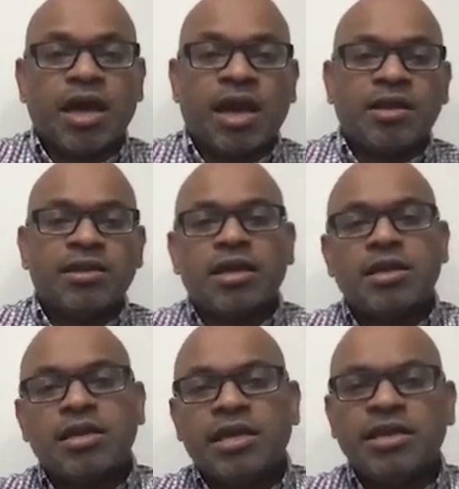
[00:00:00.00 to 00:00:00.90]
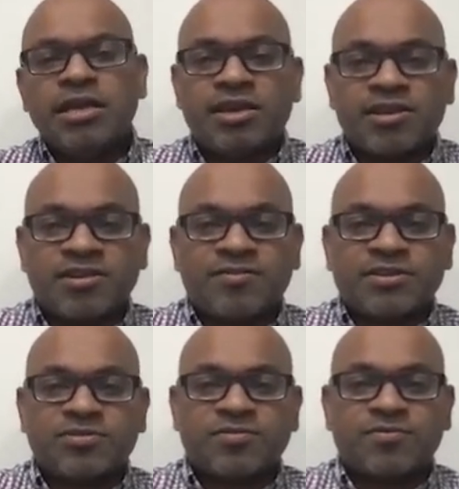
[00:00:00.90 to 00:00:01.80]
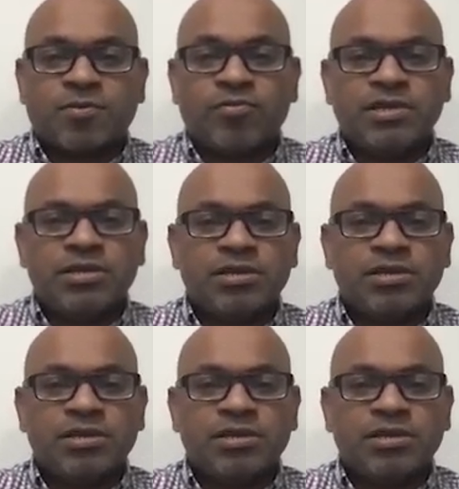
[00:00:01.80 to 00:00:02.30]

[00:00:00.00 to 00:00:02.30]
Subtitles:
An indirect effects of COVID